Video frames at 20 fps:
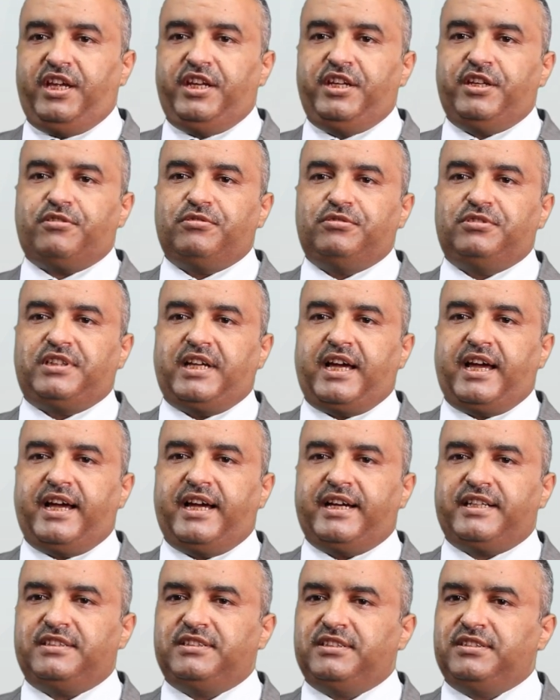Any
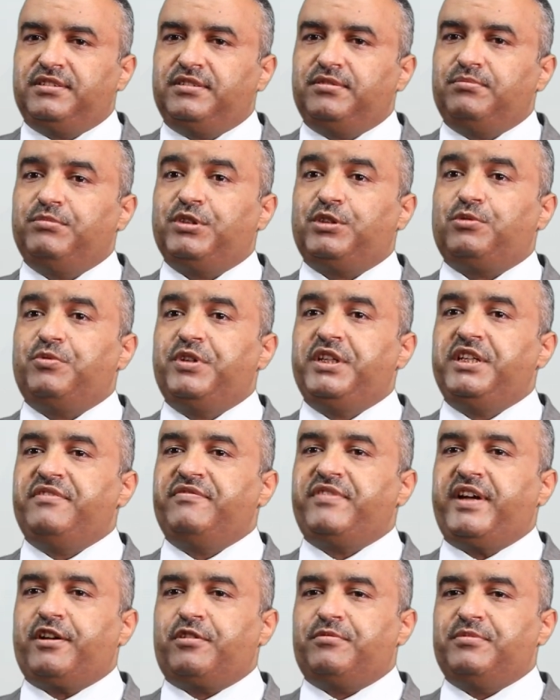contact between
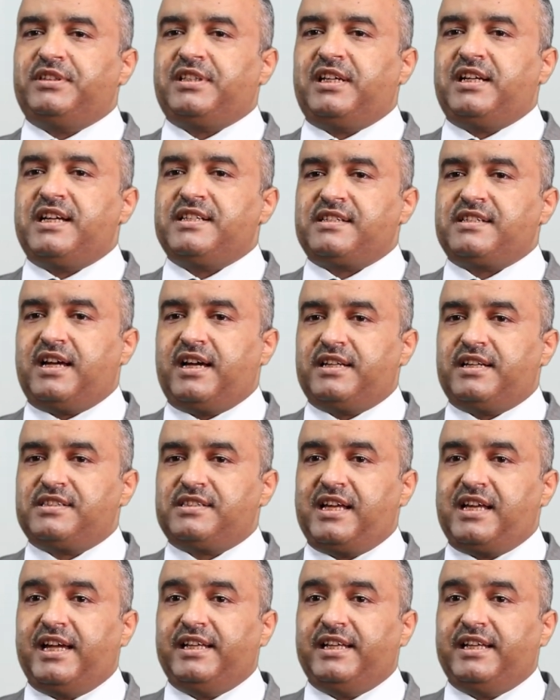environmental hazards